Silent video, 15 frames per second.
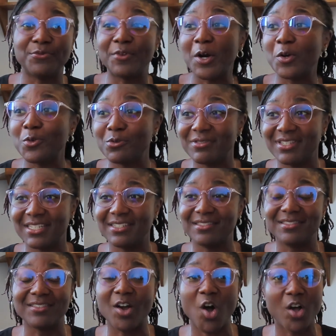phones
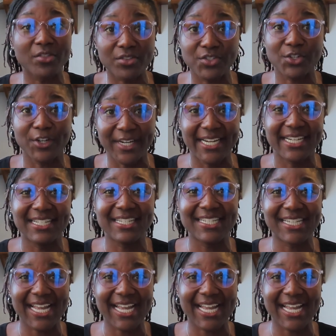and all the screens.